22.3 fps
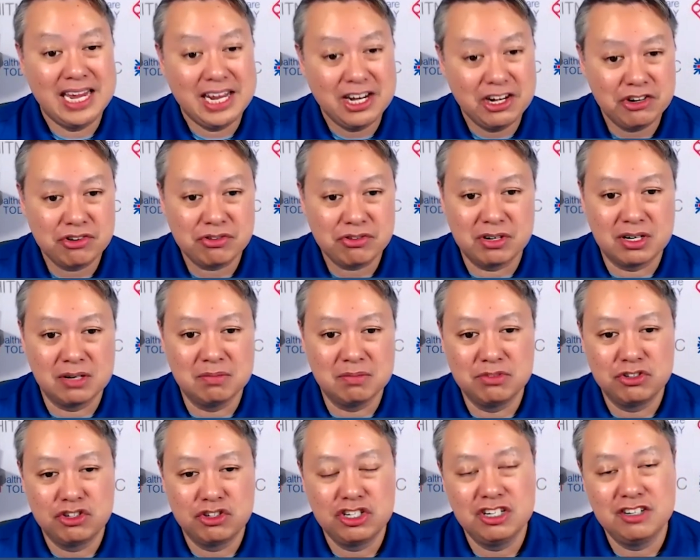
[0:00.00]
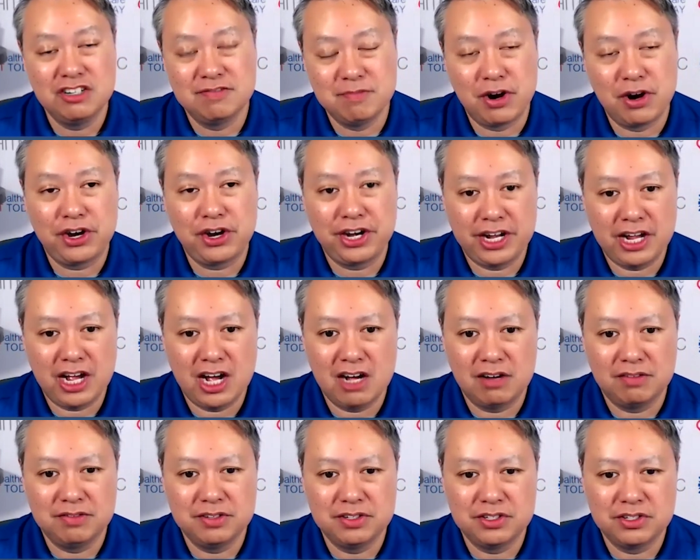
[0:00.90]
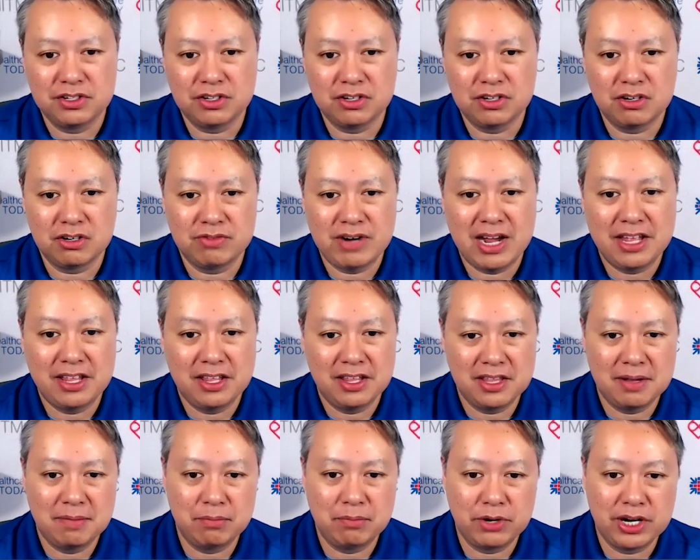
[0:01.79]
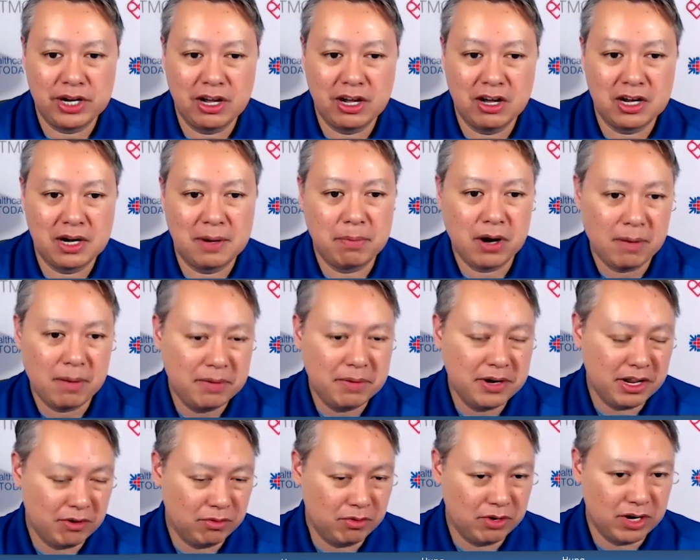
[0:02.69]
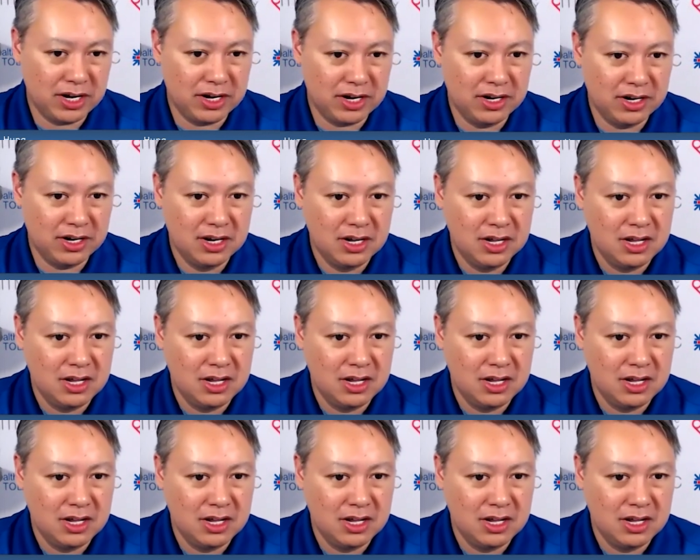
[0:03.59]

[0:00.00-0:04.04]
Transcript: interim chief marketing officer rather than bring on a permanent one.